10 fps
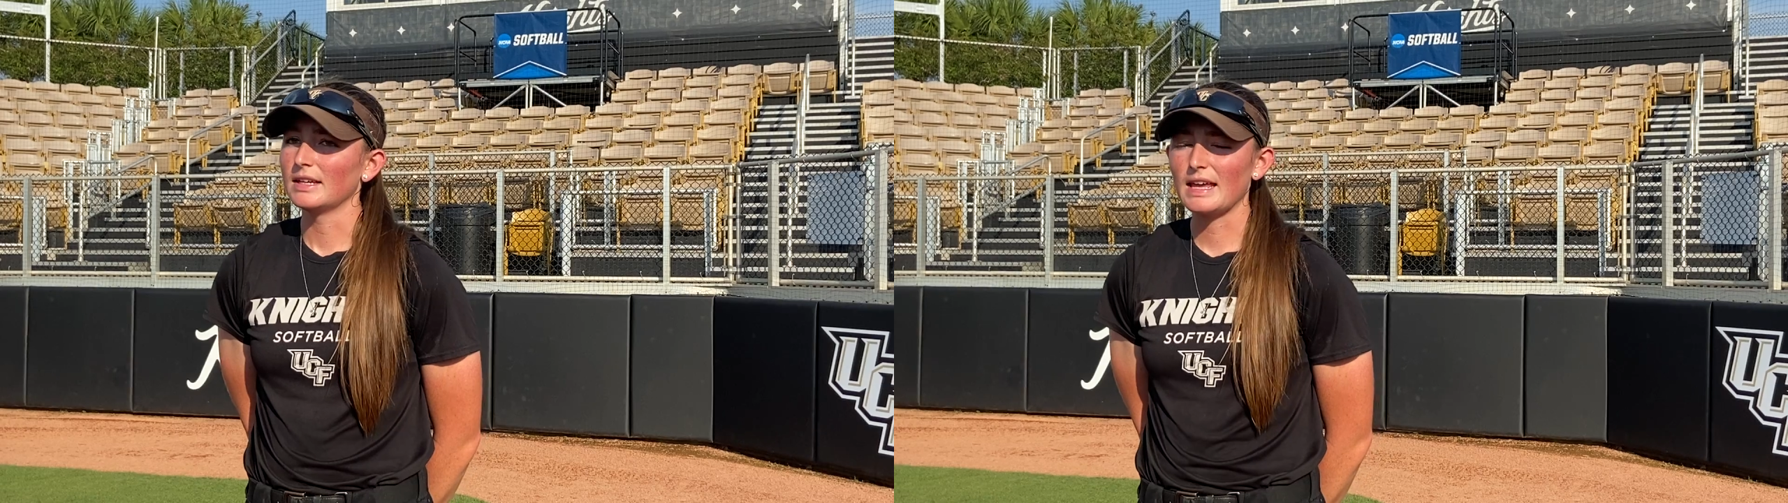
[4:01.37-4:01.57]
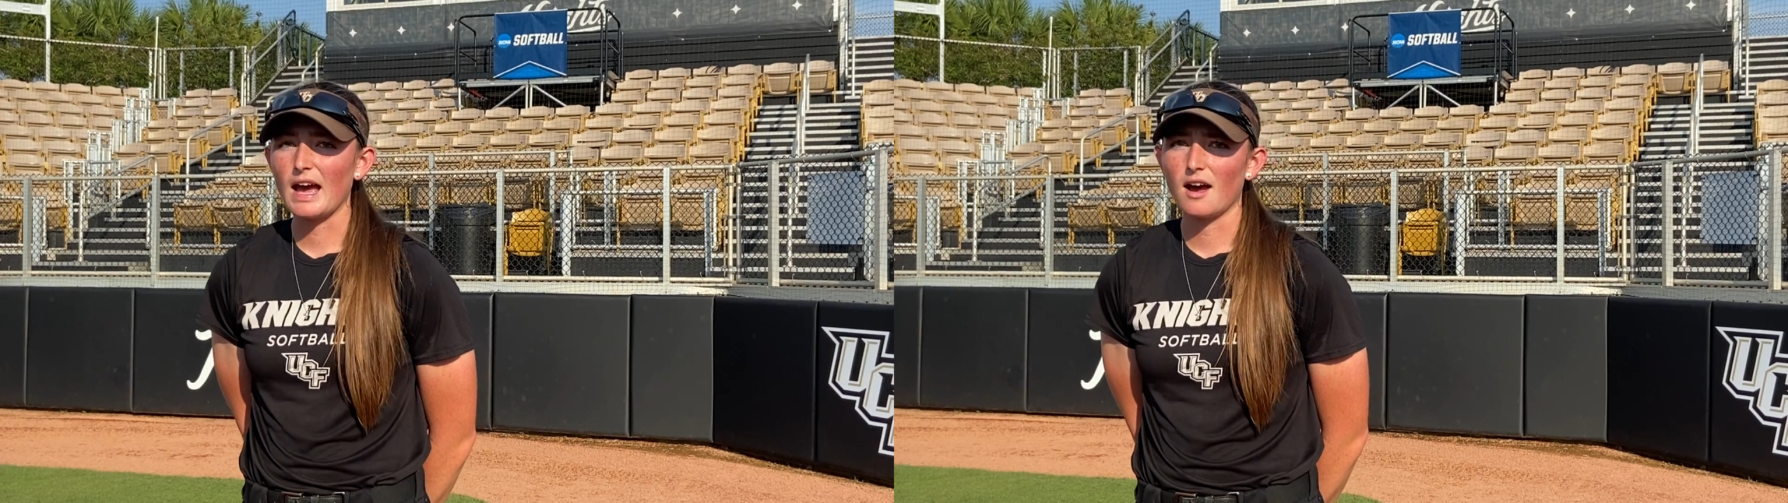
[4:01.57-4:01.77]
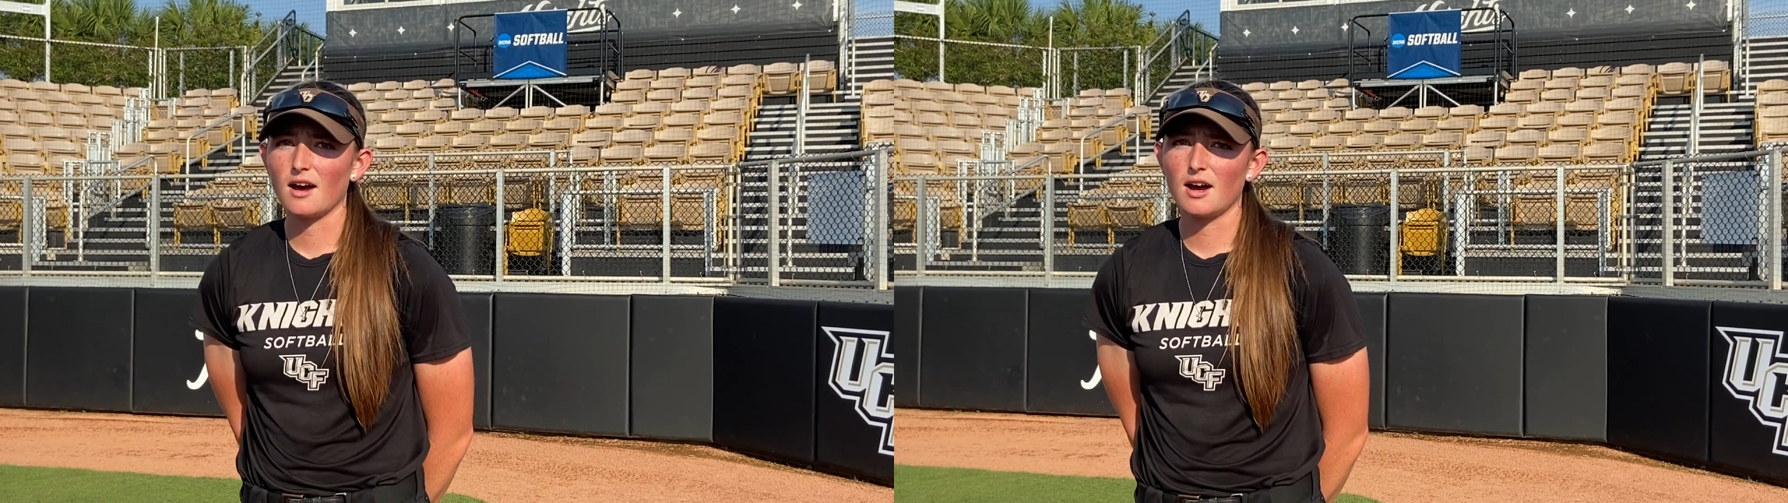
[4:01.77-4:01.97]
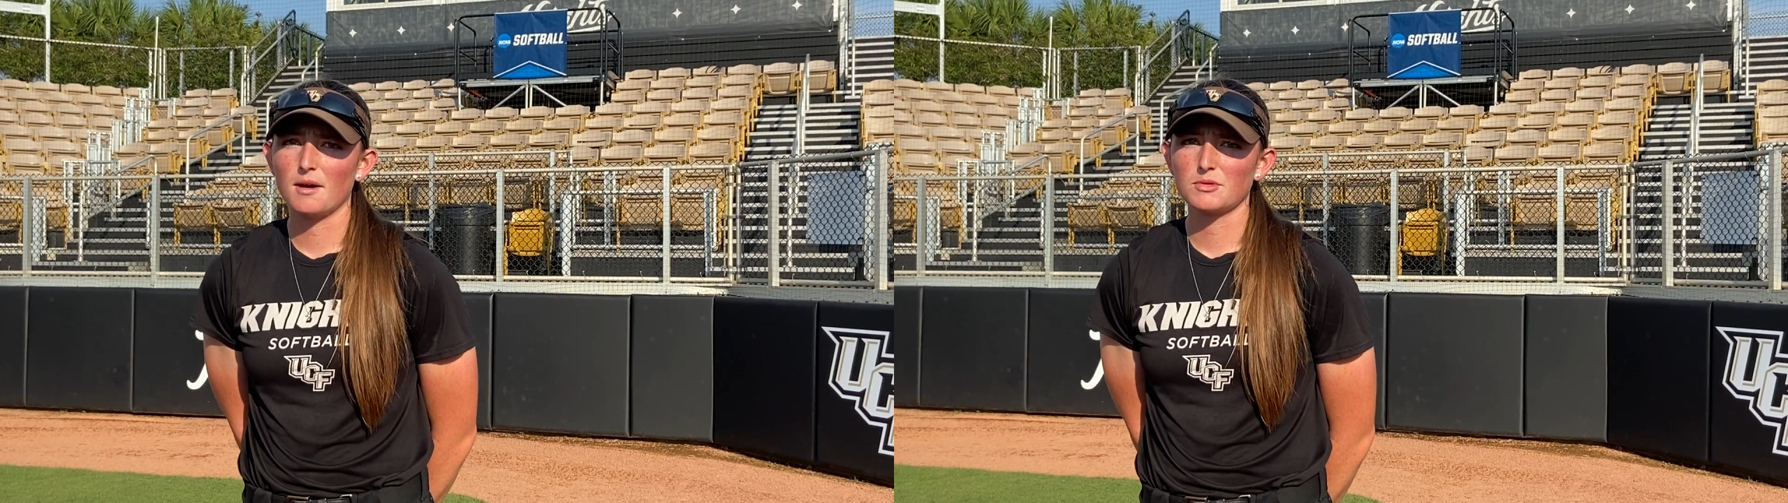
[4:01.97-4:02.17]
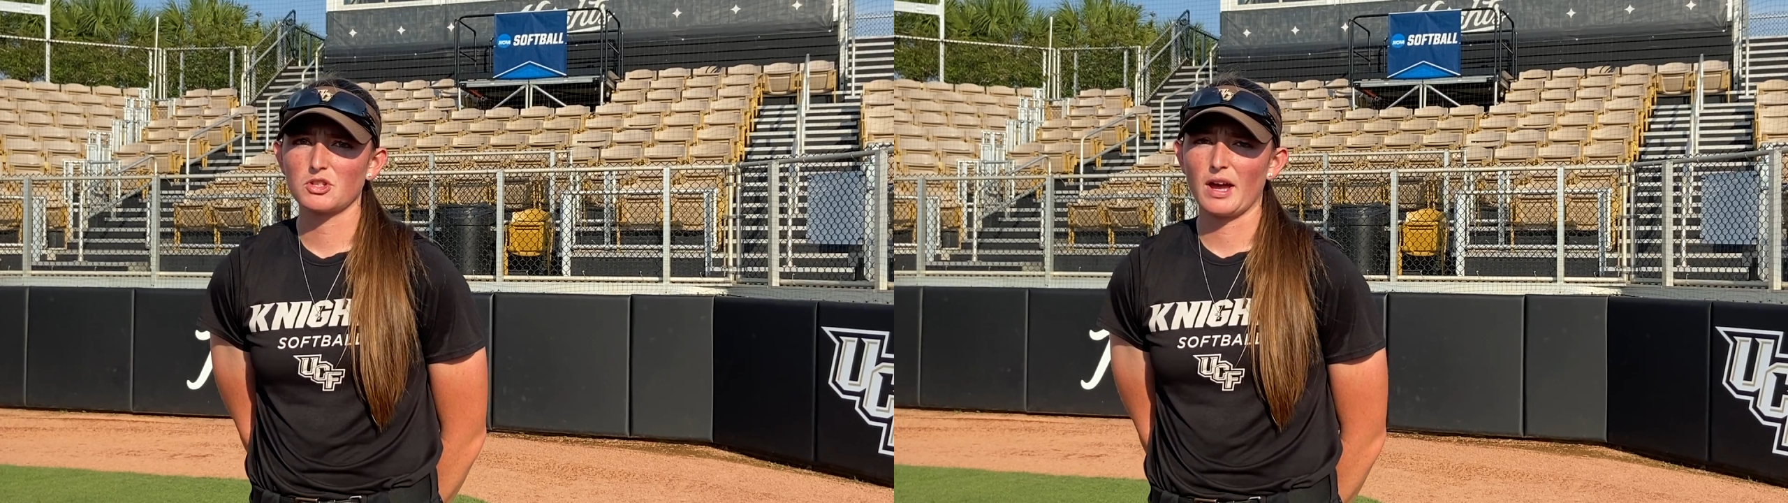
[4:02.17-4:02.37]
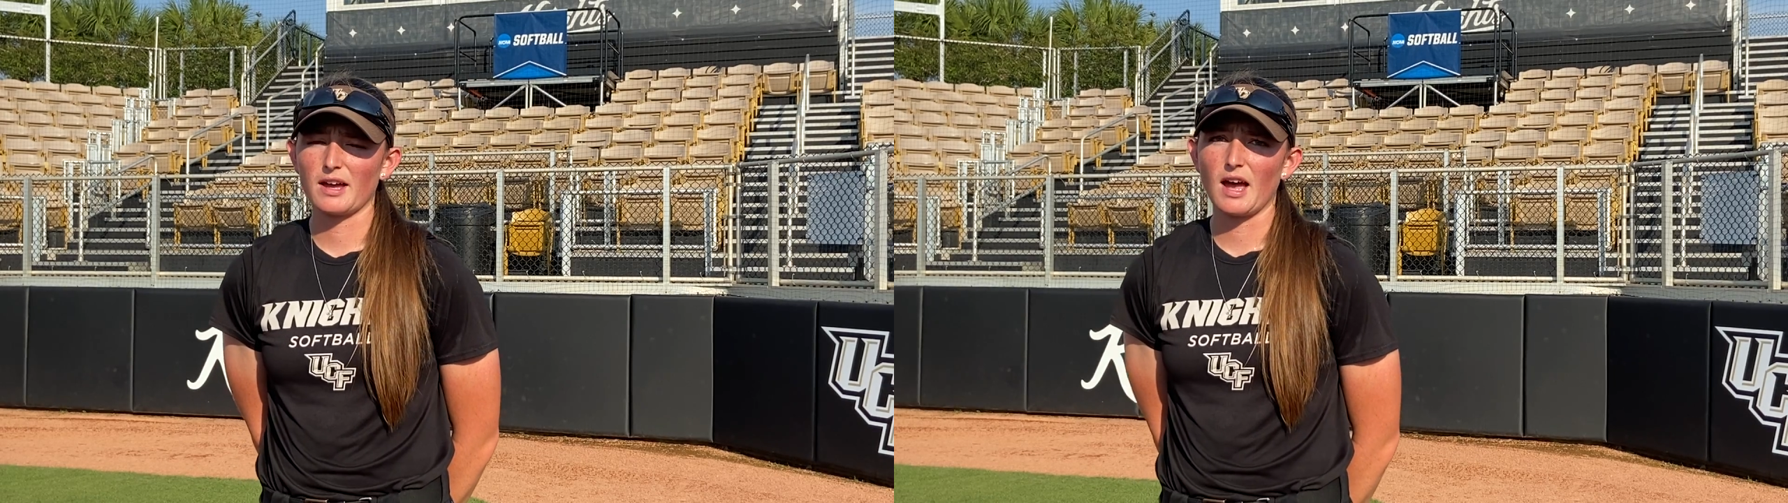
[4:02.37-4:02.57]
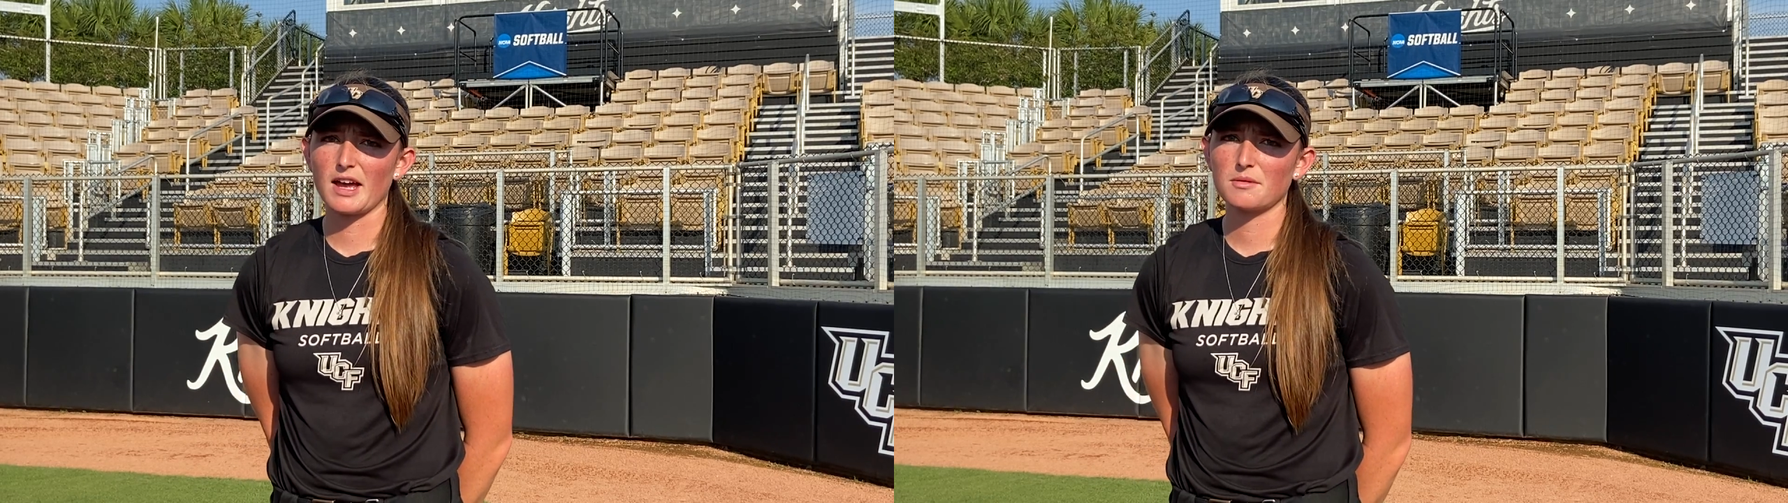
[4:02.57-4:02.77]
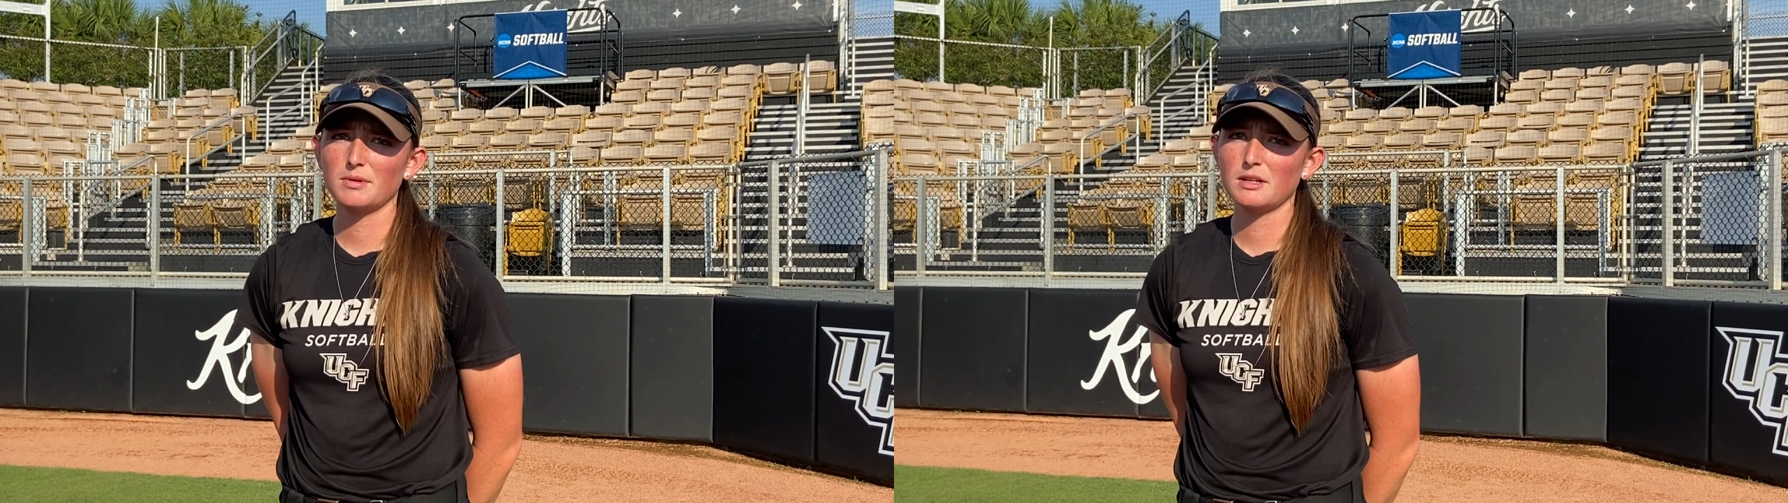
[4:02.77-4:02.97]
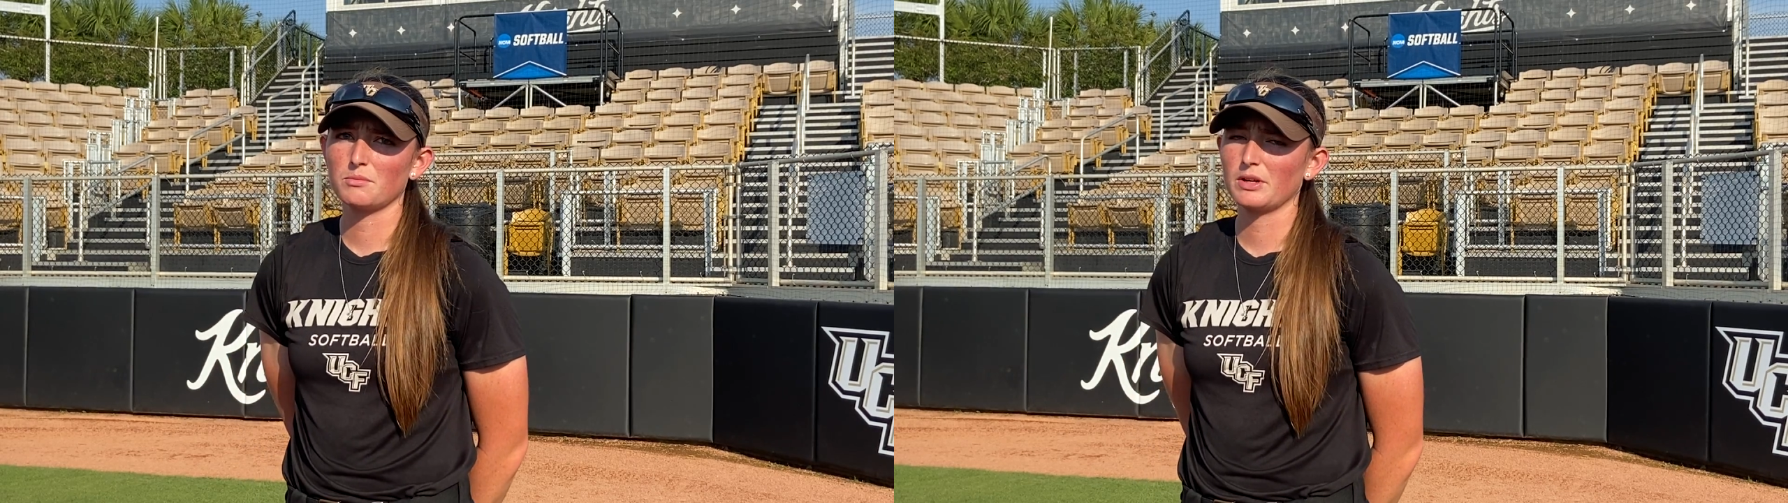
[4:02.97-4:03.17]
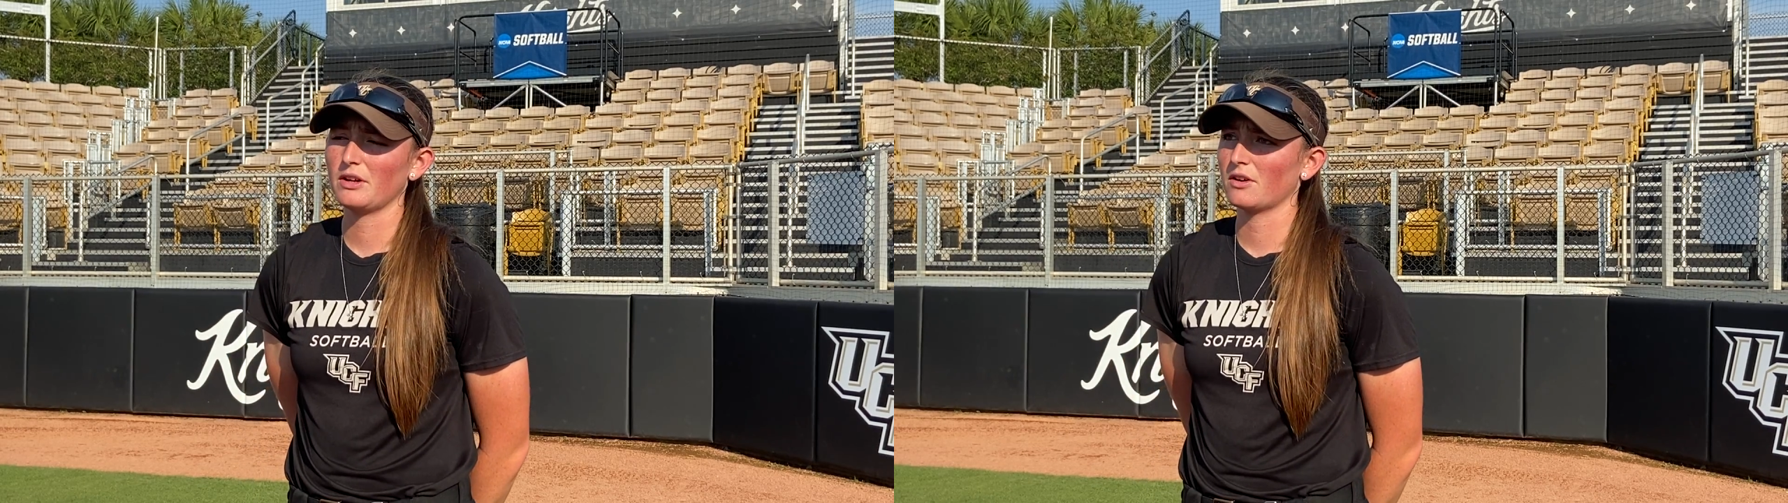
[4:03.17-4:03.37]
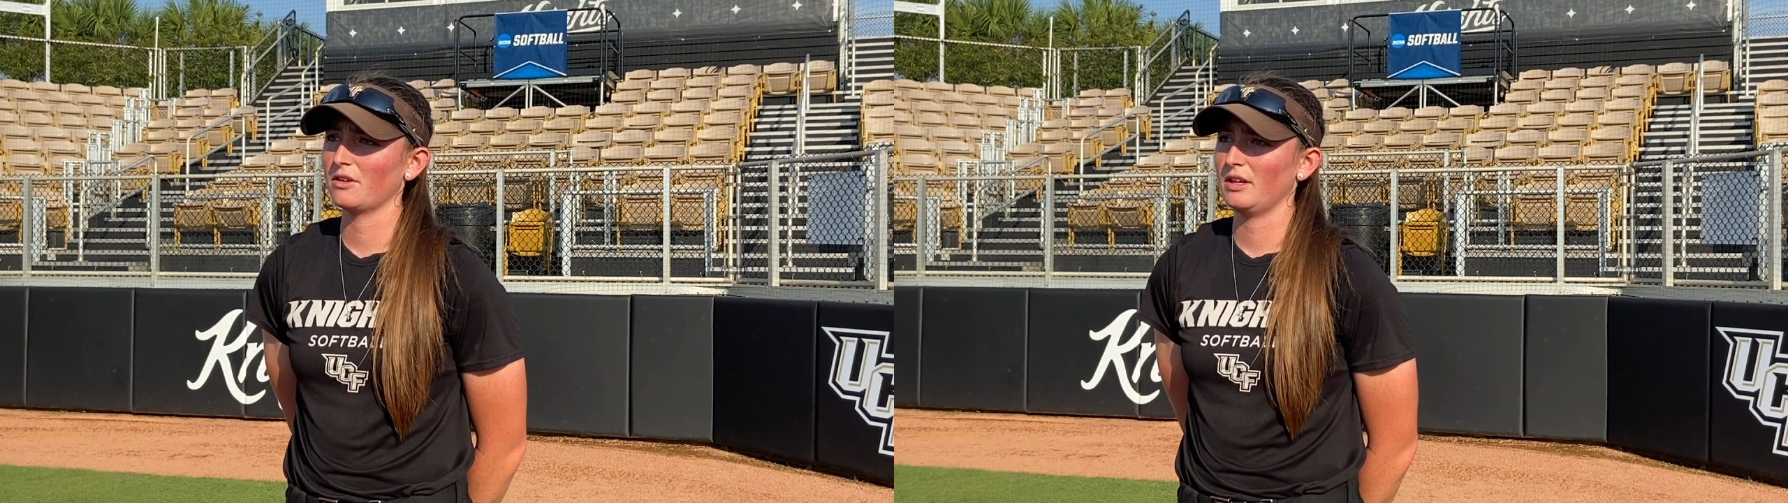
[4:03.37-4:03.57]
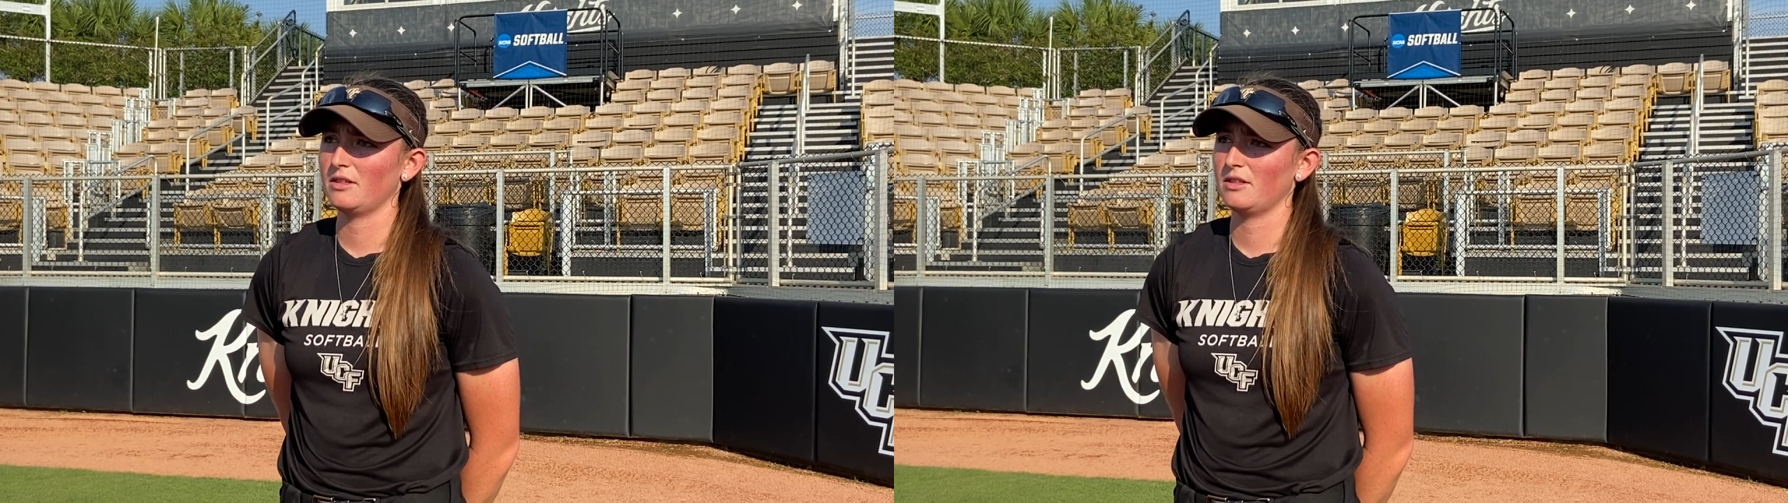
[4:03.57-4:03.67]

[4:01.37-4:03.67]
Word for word: Yeah, um, so I, I committed pretty early.